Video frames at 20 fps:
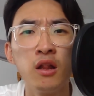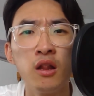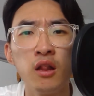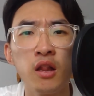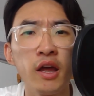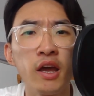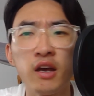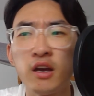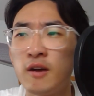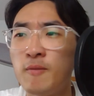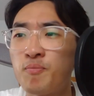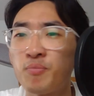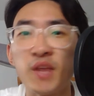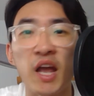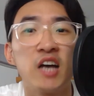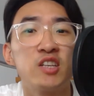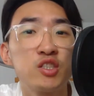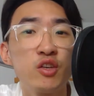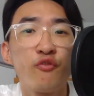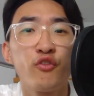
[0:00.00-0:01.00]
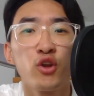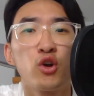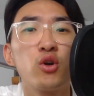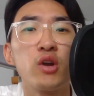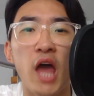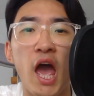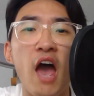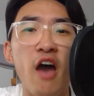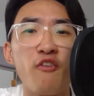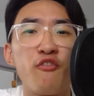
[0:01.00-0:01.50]
Like, as if you don't
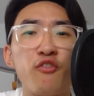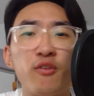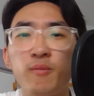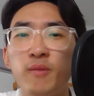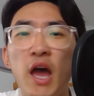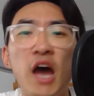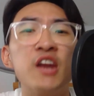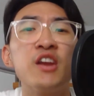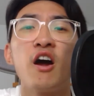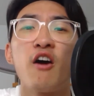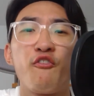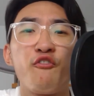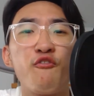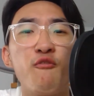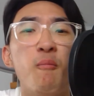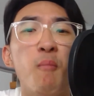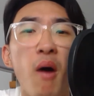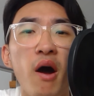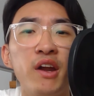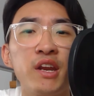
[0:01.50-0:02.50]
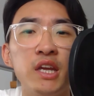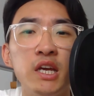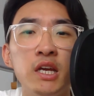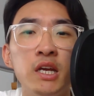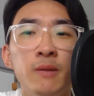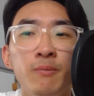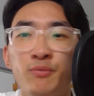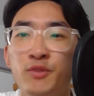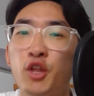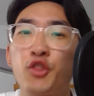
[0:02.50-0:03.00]
have enough
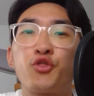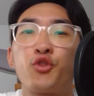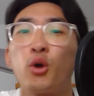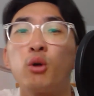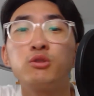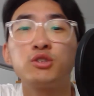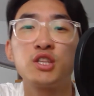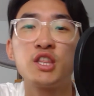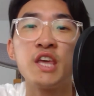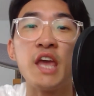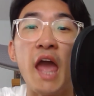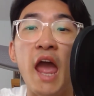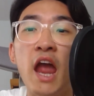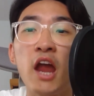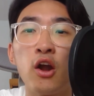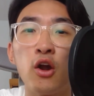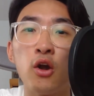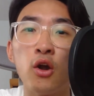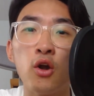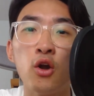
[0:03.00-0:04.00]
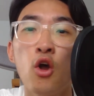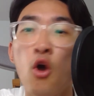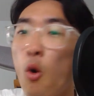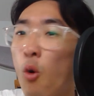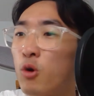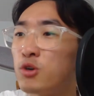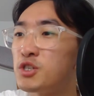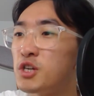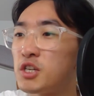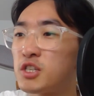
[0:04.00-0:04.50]
money to throw into the air,
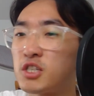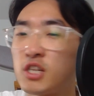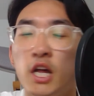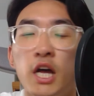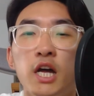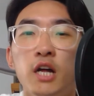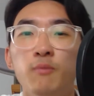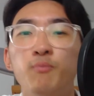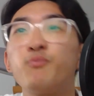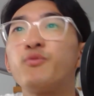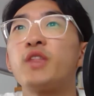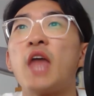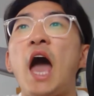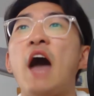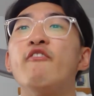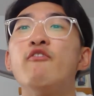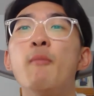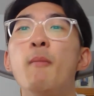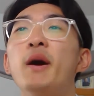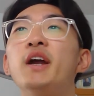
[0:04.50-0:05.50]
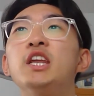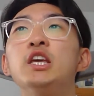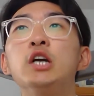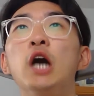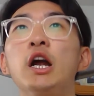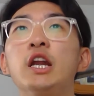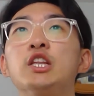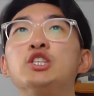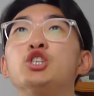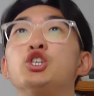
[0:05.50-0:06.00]
or just have a money
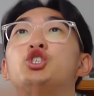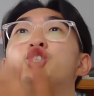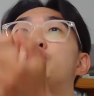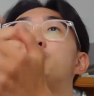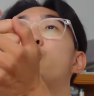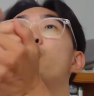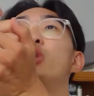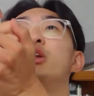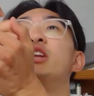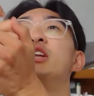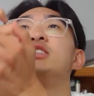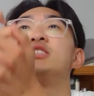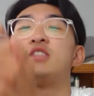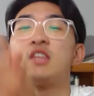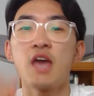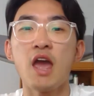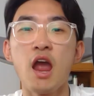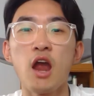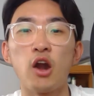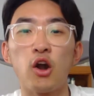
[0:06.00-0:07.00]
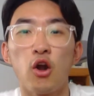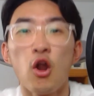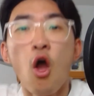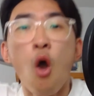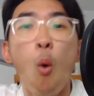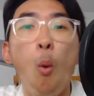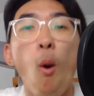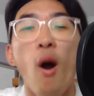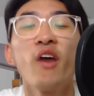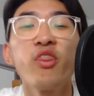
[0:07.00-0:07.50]
gun and just shoot it into the air.
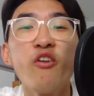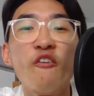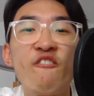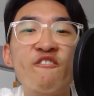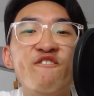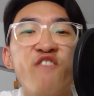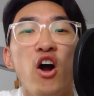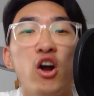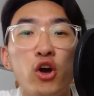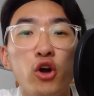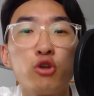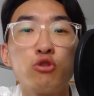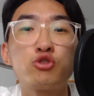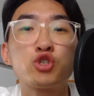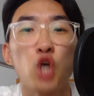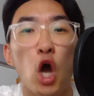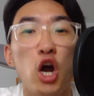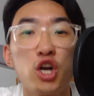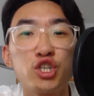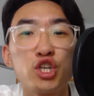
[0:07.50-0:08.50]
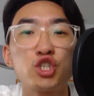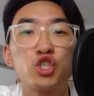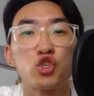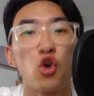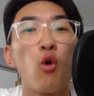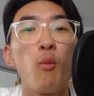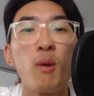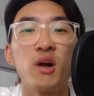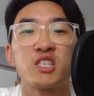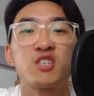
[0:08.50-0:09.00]
Why the fuck are you charging
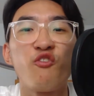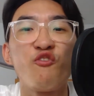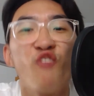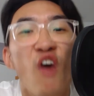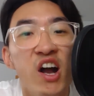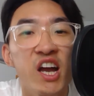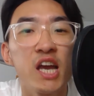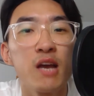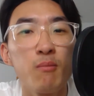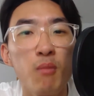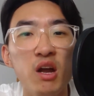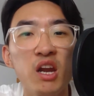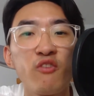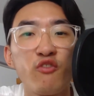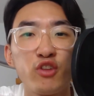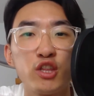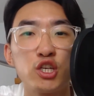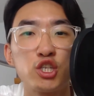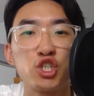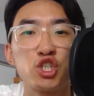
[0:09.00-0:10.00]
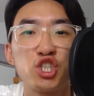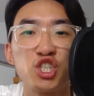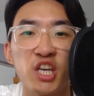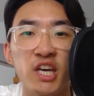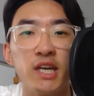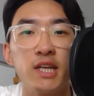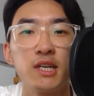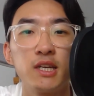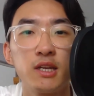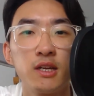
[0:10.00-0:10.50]
so much fucking money for this
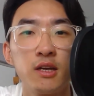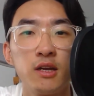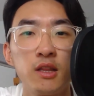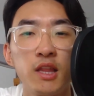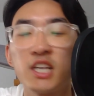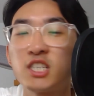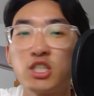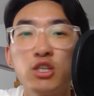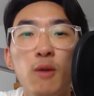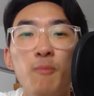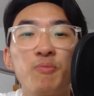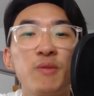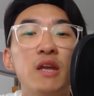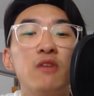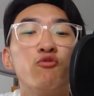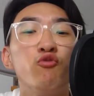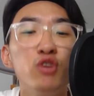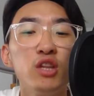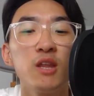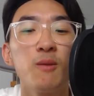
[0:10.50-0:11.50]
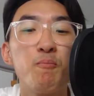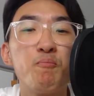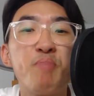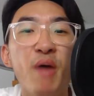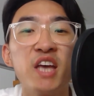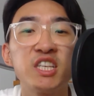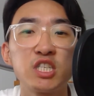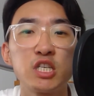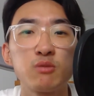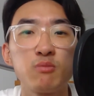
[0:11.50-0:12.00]
shit? Like, it really
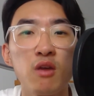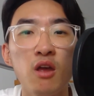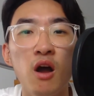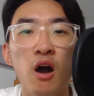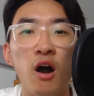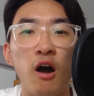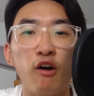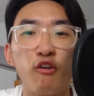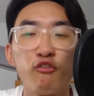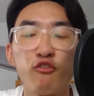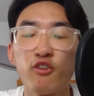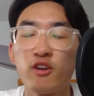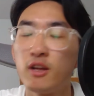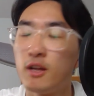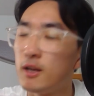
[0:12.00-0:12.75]
pisses me off.